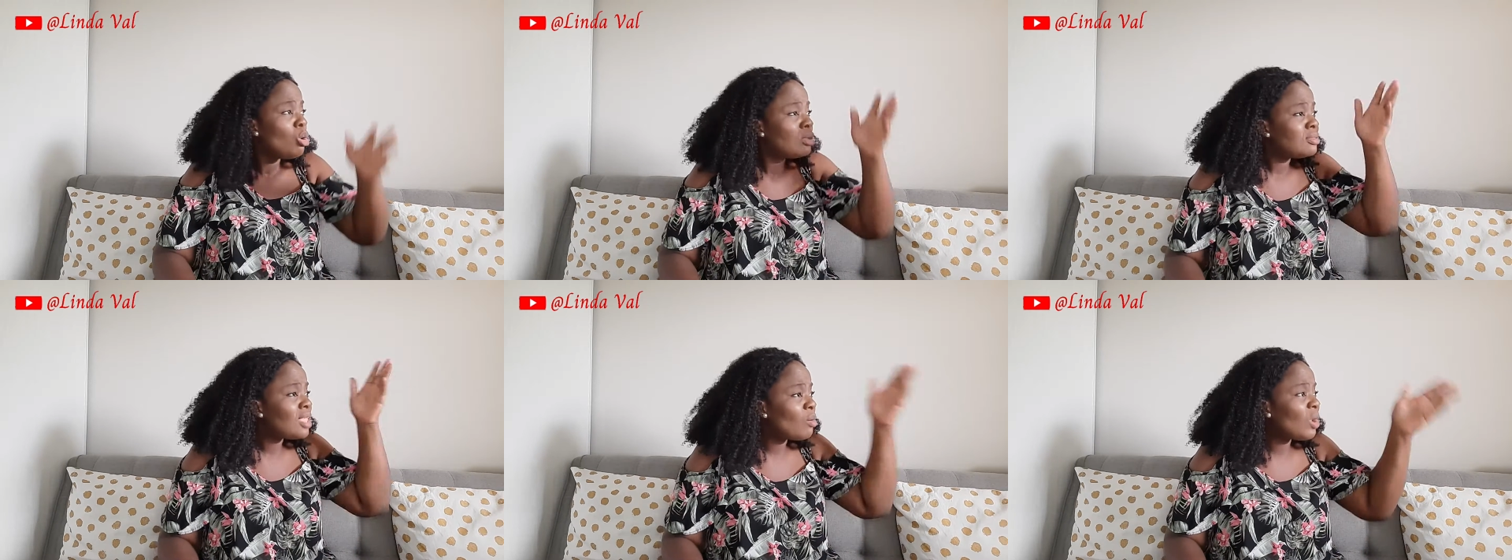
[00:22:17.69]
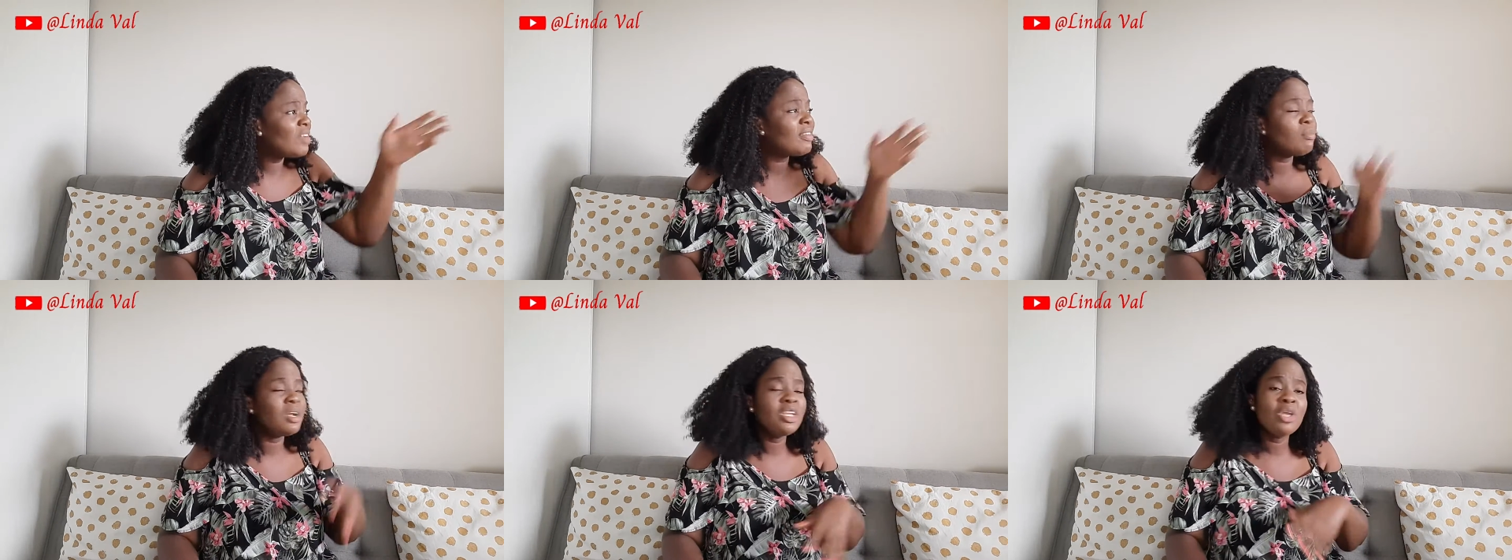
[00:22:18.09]
Take
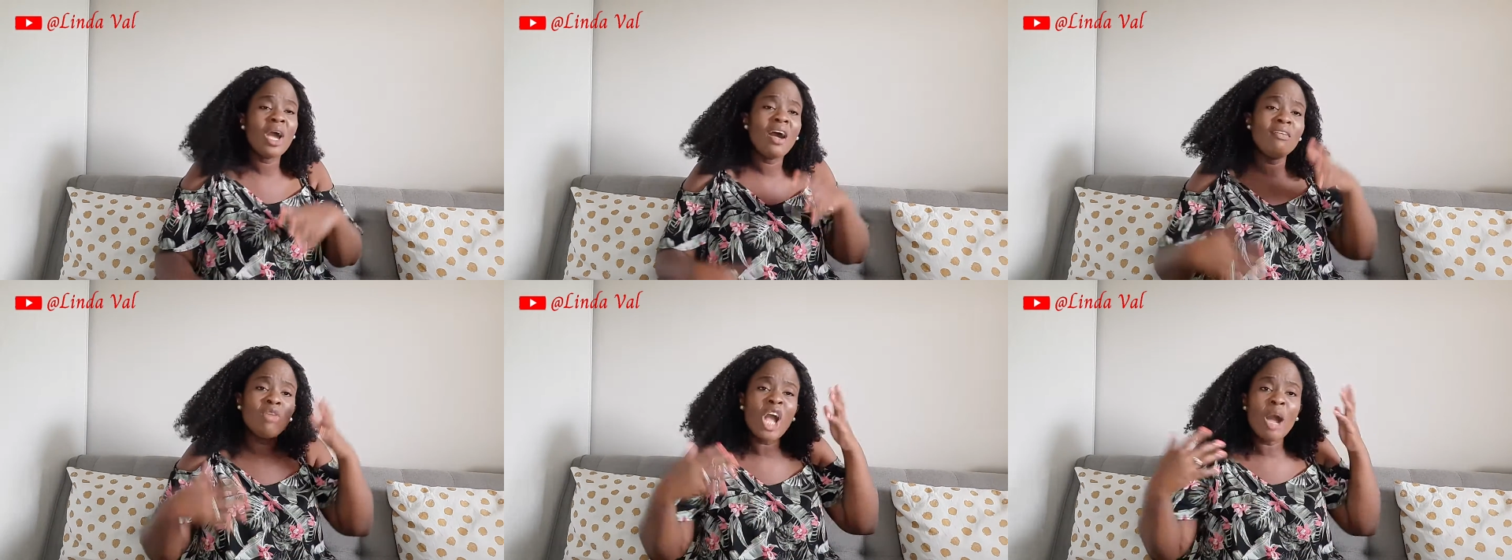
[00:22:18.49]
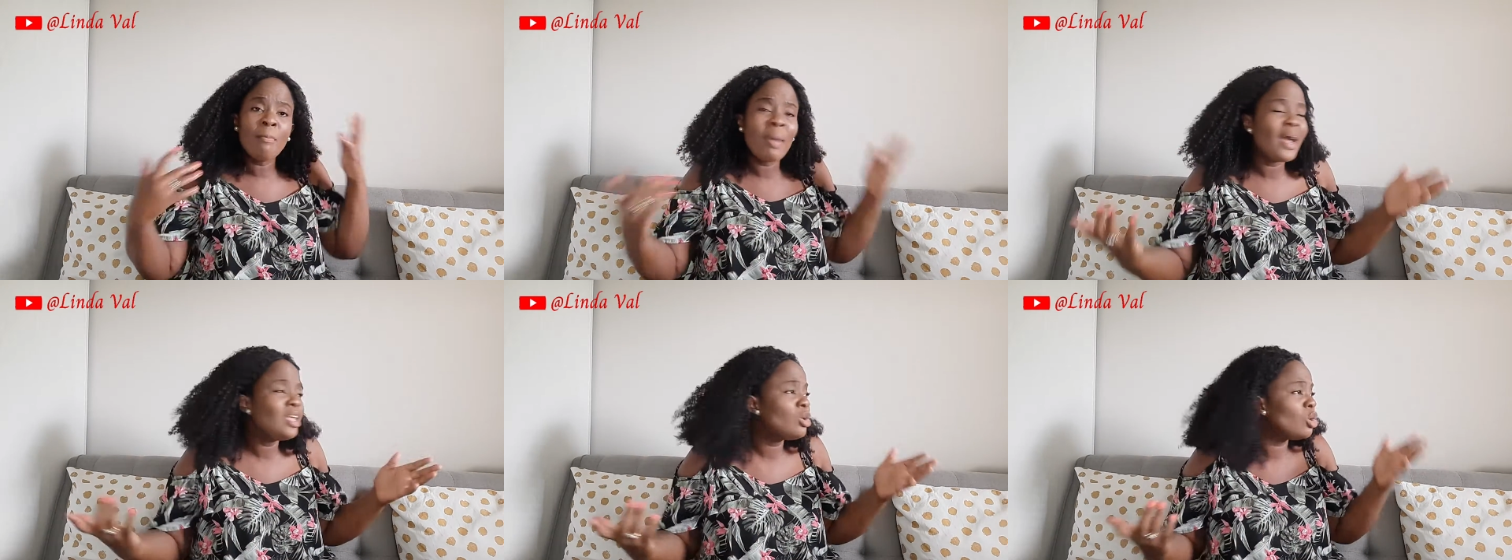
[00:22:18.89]
whatever money you have, go and
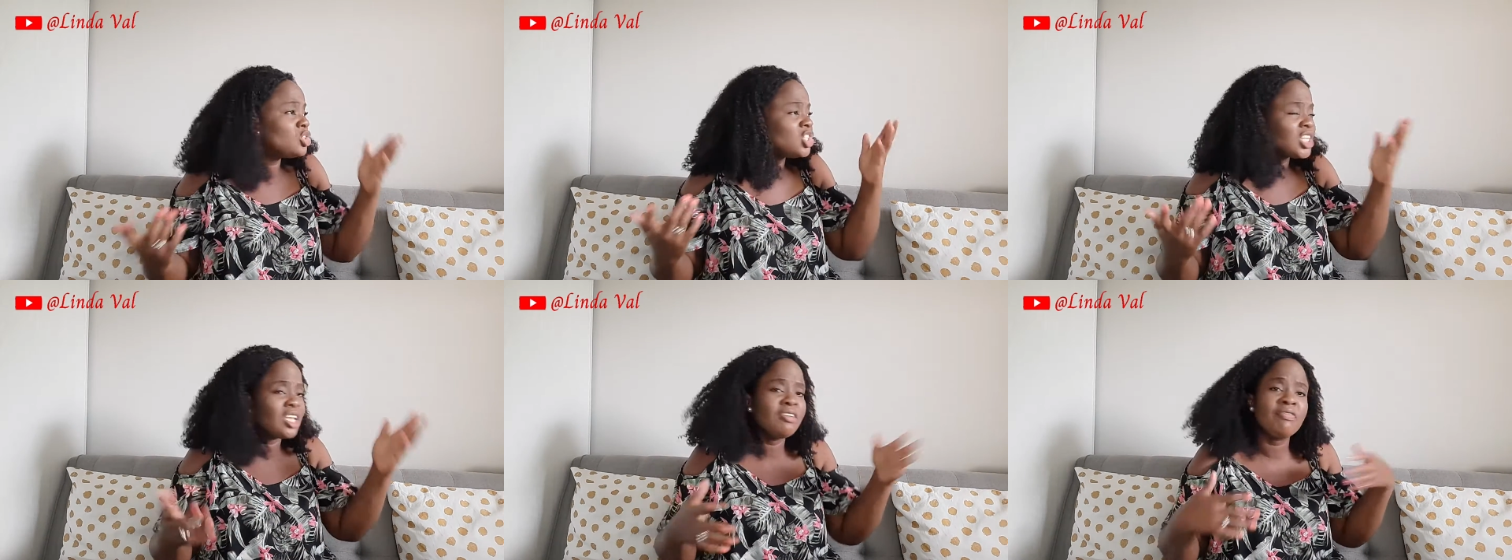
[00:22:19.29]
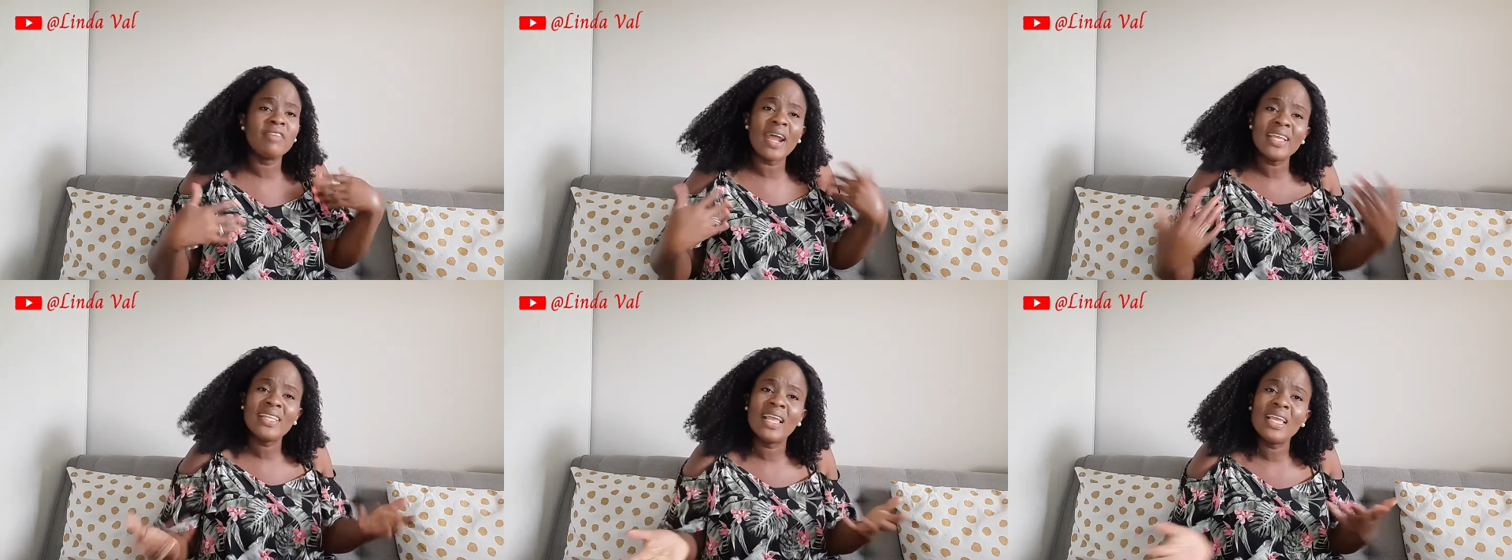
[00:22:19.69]
buy your chicken,
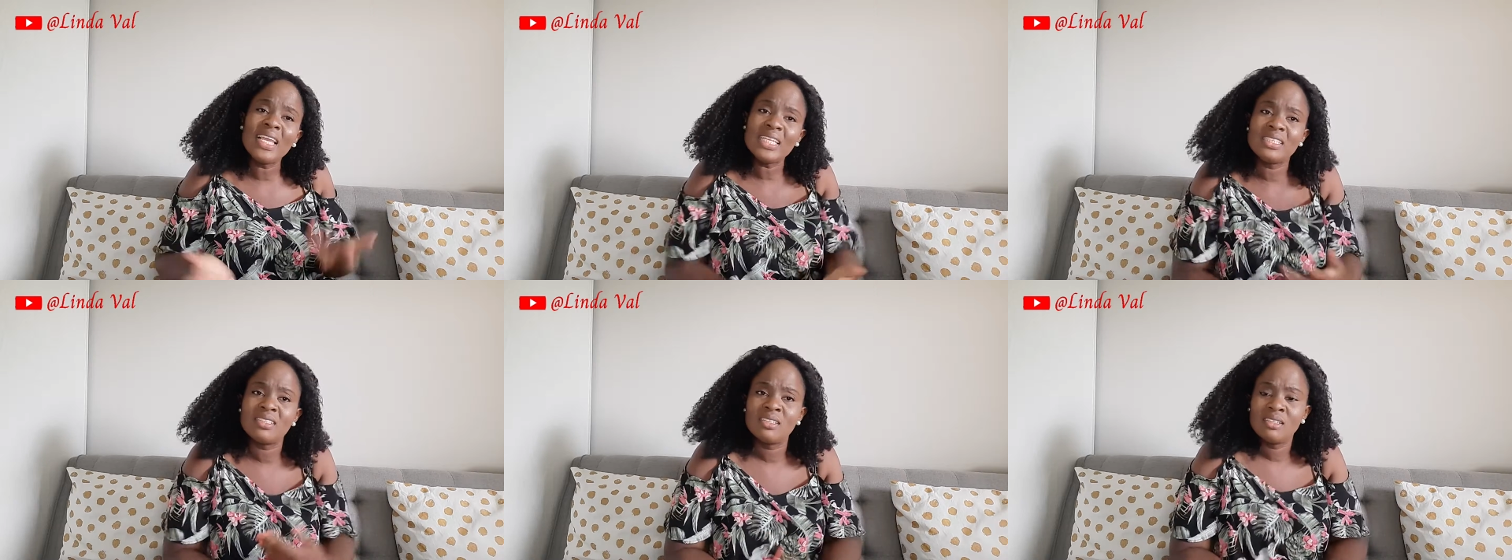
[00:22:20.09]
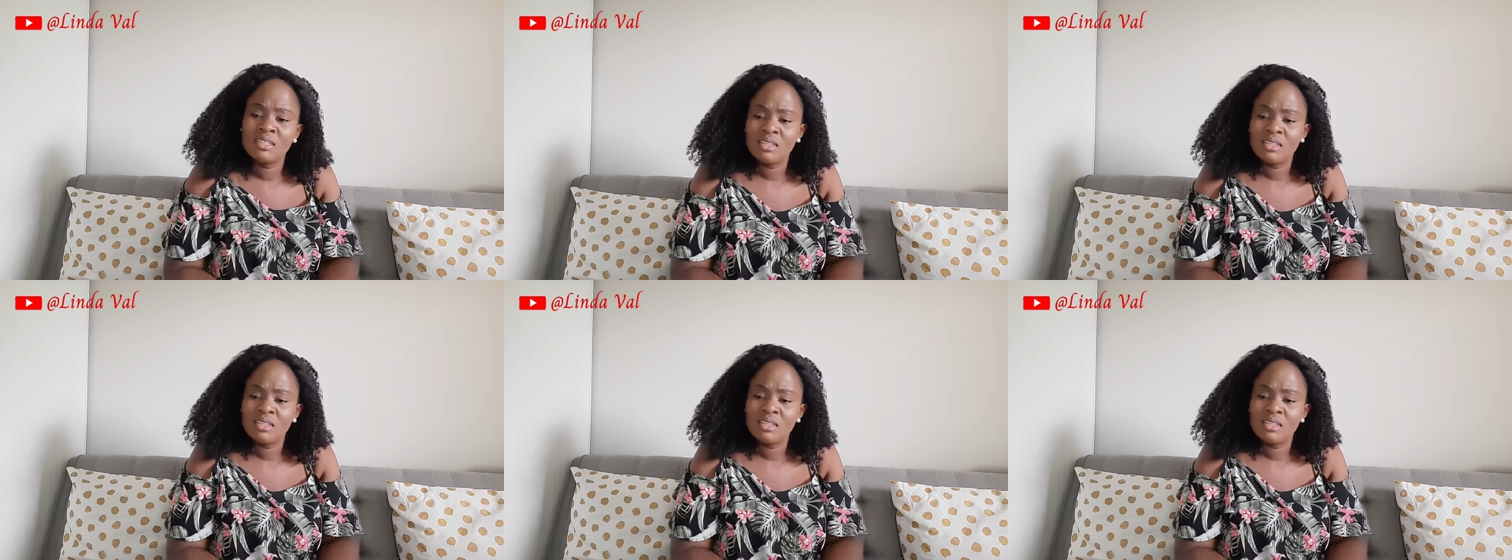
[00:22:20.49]
fry it and eat.